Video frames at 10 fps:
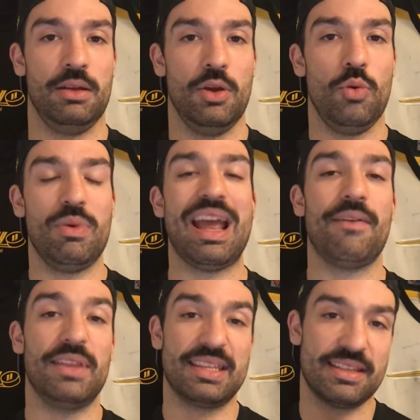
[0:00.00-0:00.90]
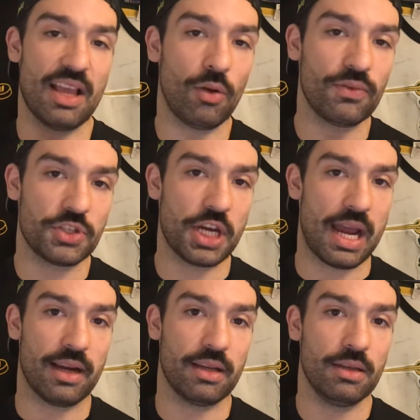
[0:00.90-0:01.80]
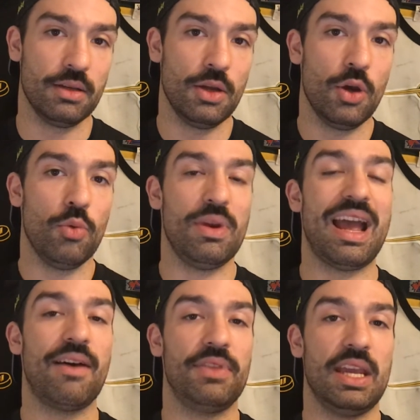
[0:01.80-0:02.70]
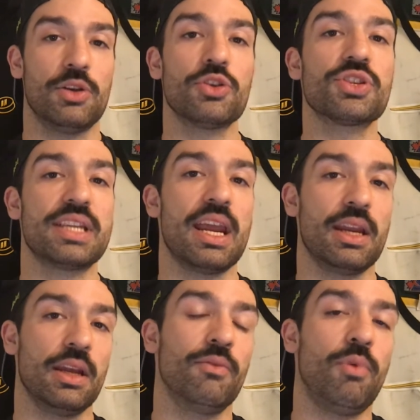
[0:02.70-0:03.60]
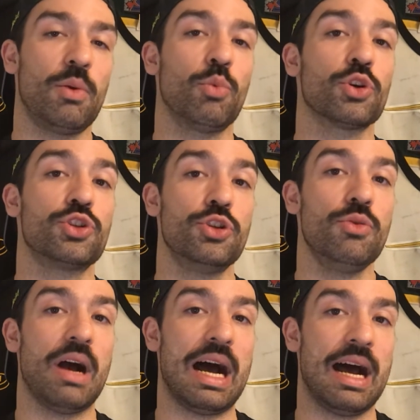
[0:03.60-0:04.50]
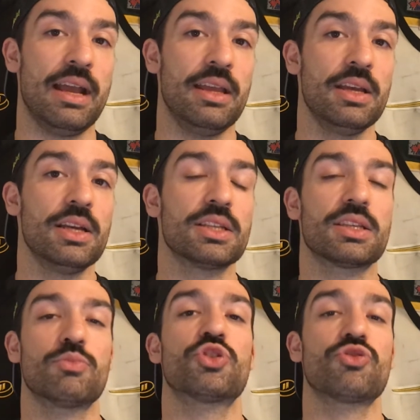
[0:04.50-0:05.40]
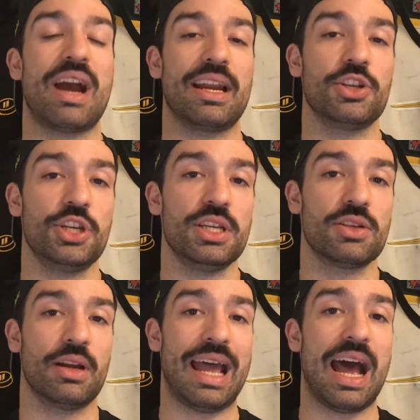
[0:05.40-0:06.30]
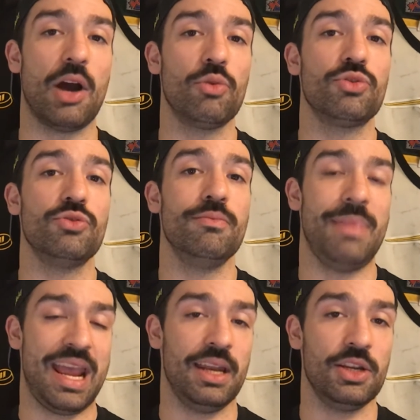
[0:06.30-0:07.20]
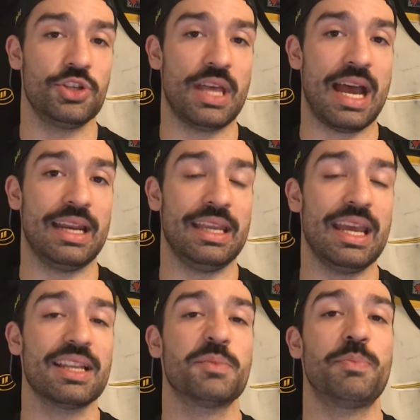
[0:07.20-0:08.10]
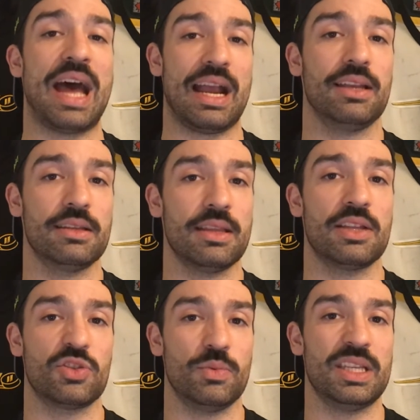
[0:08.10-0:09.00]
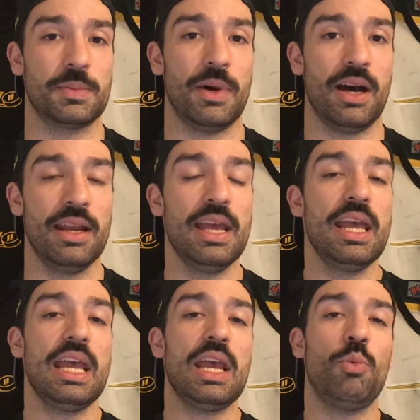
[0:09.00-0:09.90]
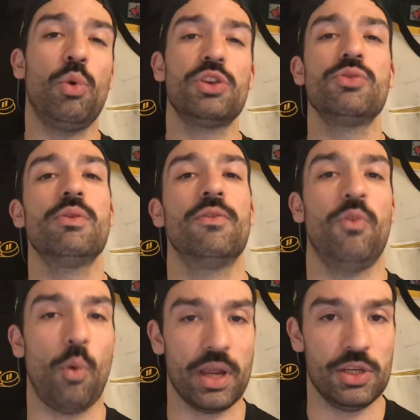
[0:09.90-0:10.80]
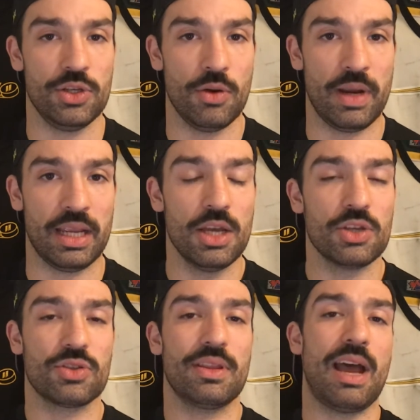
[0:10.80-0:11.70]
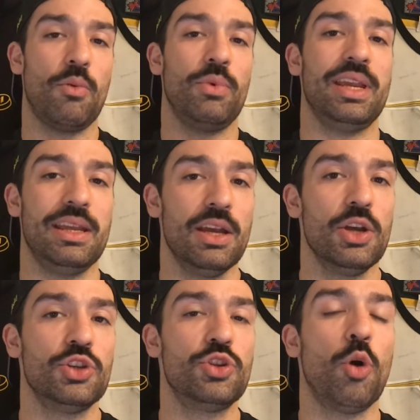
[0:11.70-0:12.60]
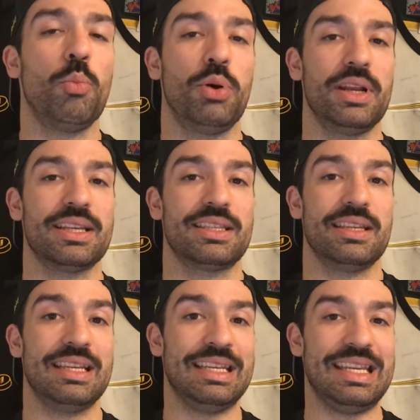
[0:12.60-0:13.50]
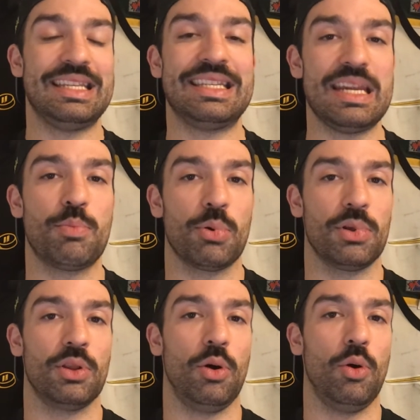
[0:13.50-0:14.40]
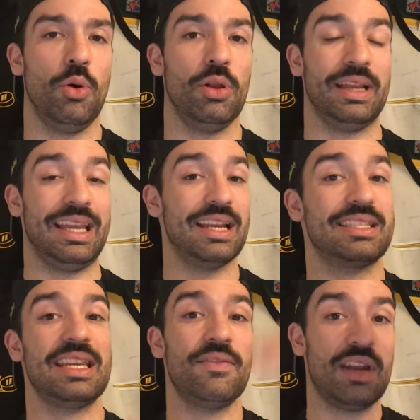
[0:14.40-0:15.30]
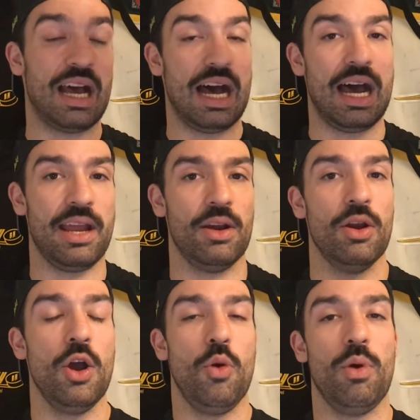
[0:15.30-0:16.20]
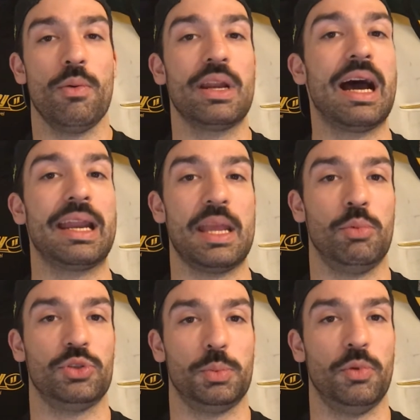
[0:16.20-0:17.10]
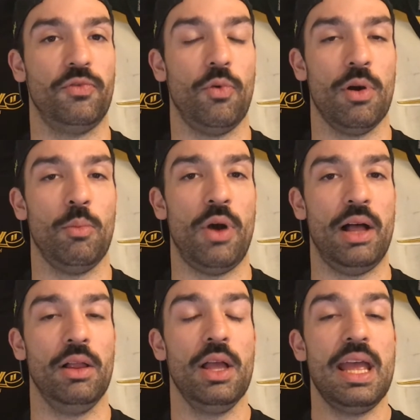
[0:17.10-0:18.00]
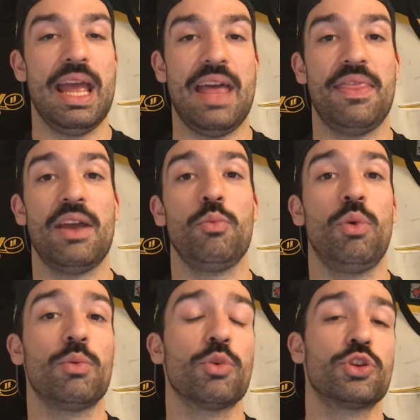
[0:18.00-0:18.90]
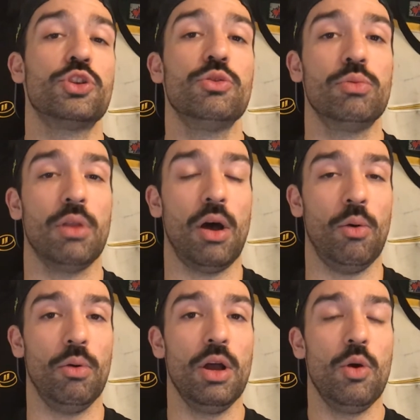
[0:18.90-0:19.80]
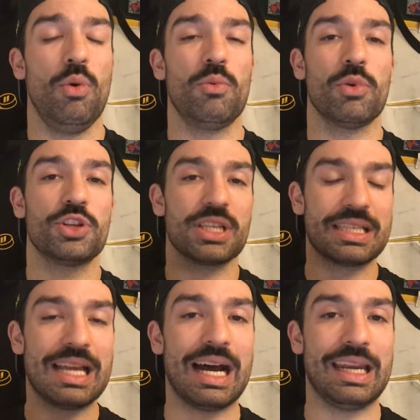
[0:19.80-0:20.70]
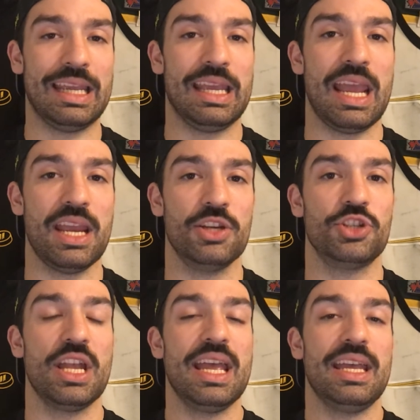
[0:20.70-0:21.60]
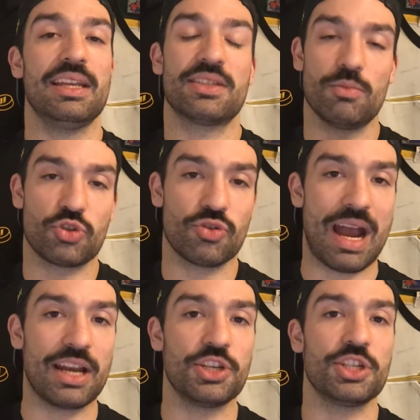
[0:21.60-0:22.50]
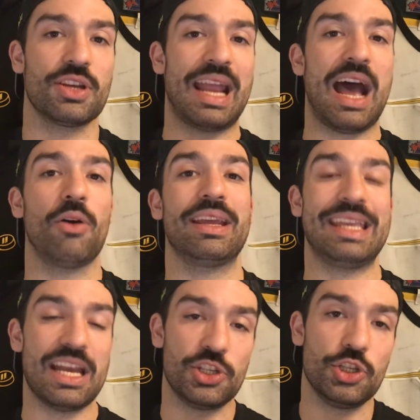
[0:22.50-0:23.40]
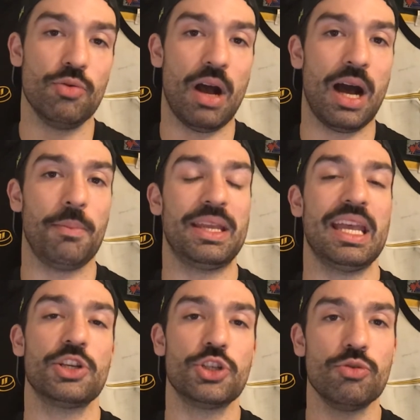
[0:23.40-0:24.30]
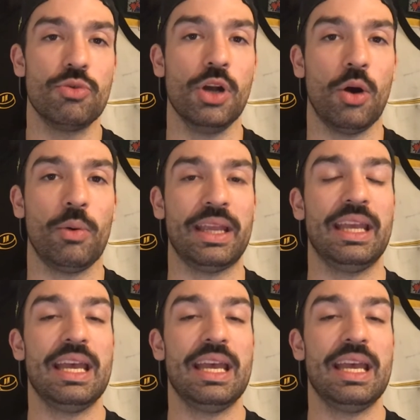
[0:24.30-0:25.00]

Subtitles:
We have the self-check. We have the understanding of when we're too high, some strategies on how to manage that and get us back into that sweet spot, and what to avoid doing so that we don't put us deeper in the hole and get even higher where we're not able to perform well. And then when we're too low, when we're just not engaged, some strategies on how to get you up, get you going,